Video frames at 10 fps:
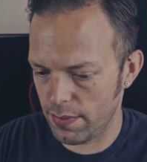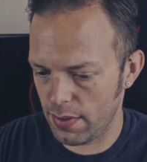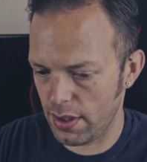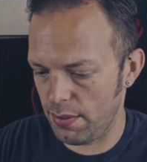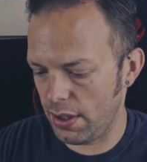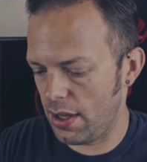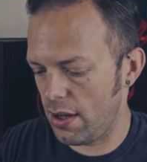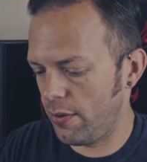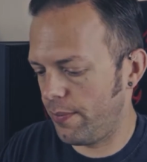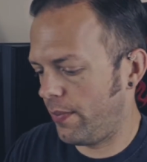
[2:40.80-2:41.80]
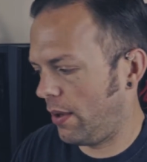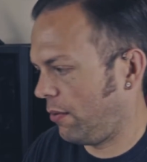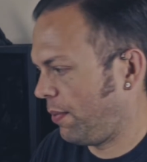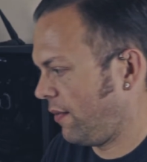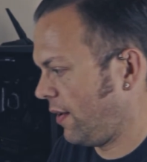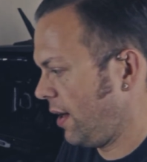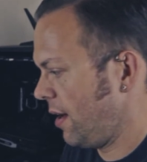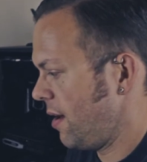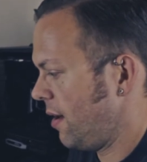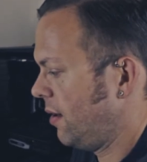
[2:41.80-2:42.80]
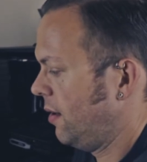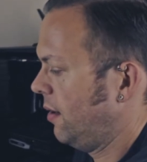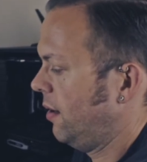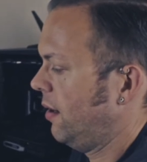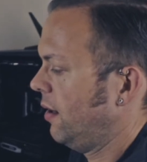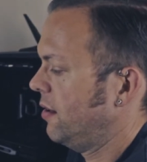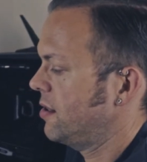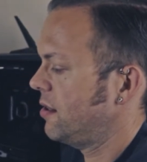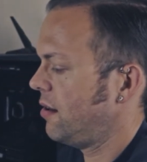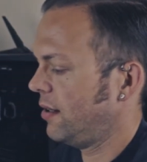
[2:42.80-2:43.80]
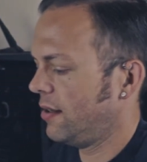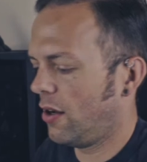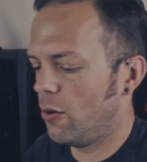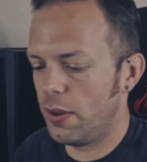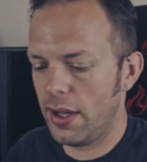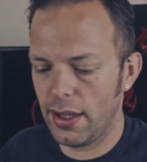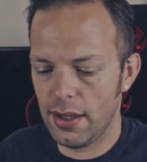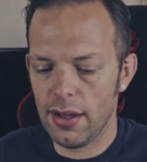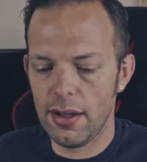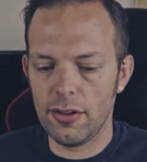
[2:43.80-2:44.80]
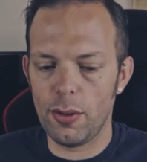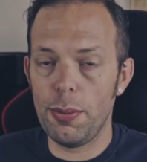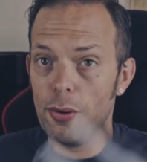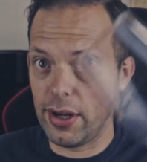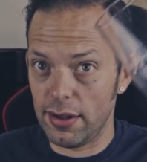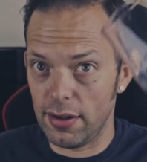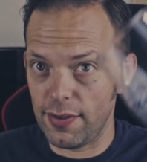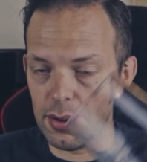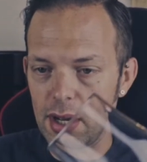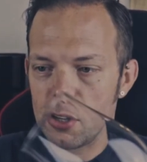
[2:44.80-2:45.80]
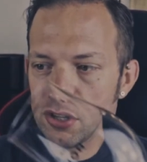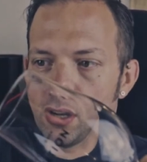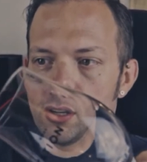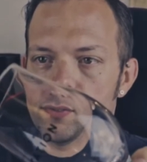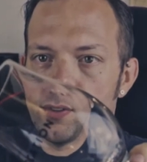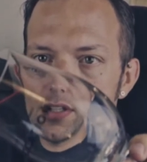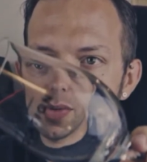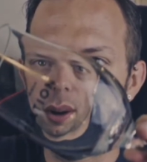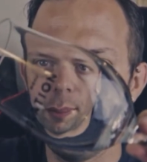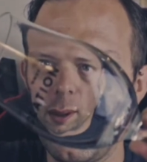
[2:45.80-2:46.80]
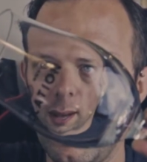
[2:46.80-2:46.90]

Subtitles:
There we go. That was a bit of an excited opening. So we're pouring into the Vocation glass for this one.